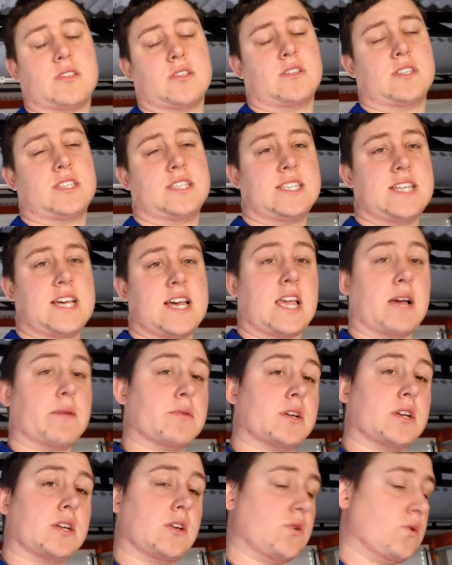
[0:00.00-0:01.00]
So today
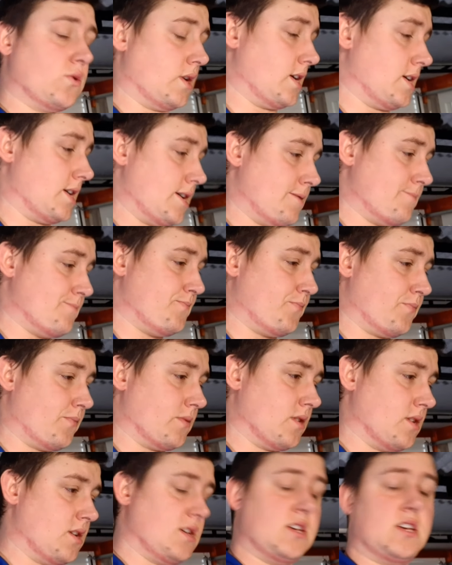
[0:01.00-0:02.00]
I'm going to um,
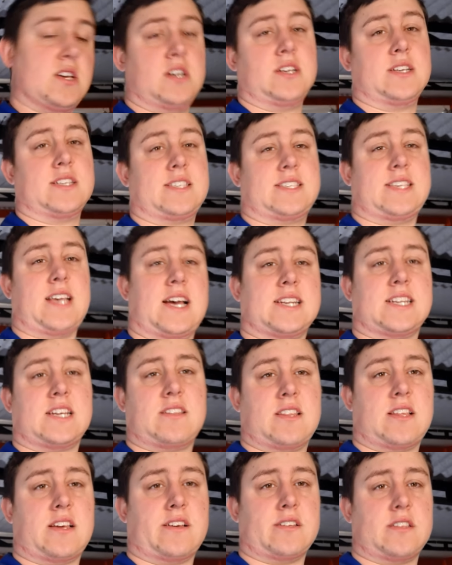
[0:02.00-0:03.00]
sand
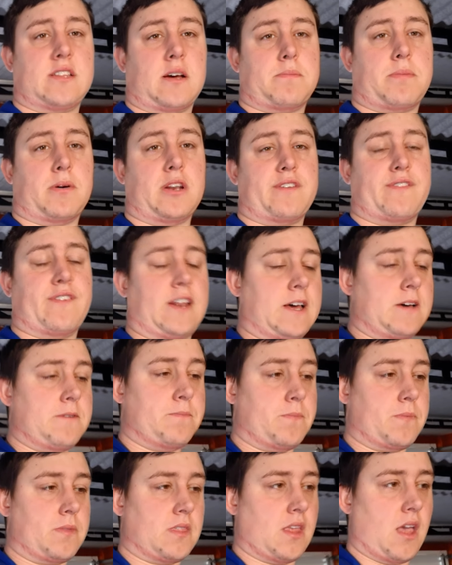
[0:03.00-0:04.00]
down that, that body filler
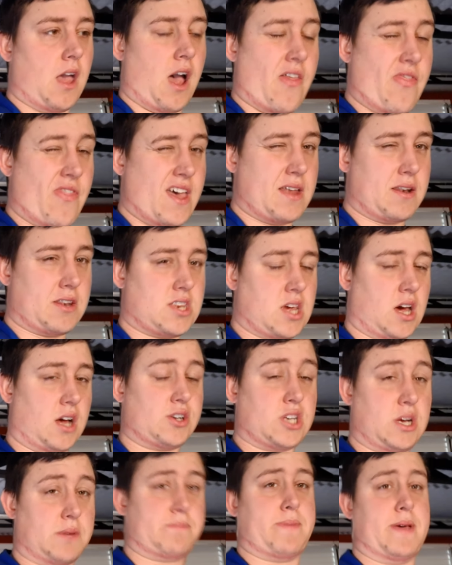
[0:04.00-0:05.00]
and then
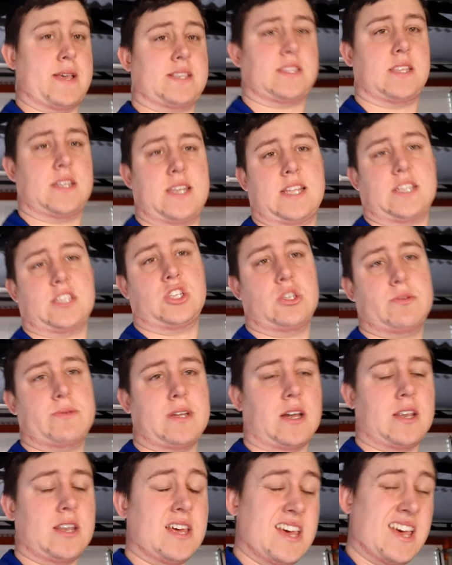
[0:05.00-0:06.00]
touch up bits that need to be
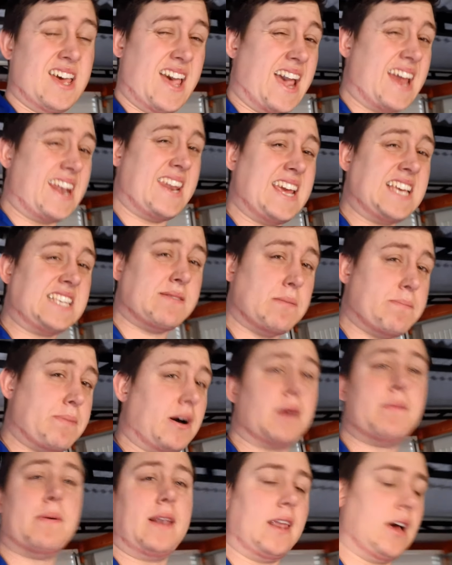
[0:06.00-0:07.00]
done. It needs to be
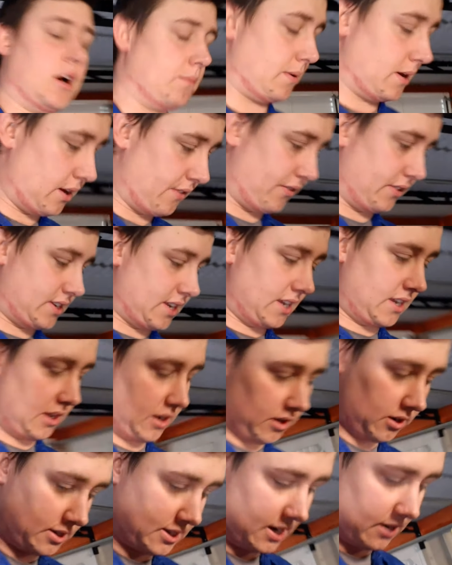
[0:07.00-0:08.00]
built up a little bit if we take a
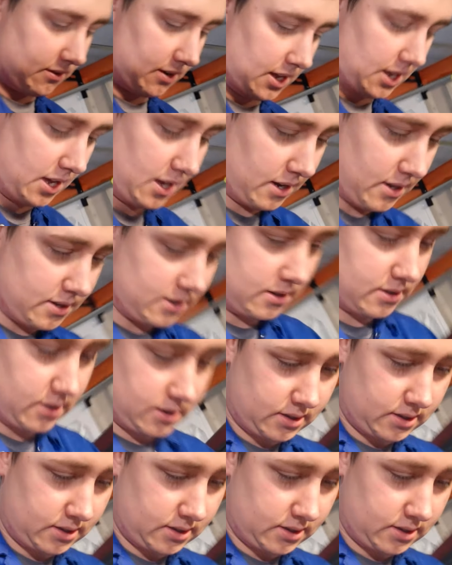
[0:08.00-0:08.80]
look down here.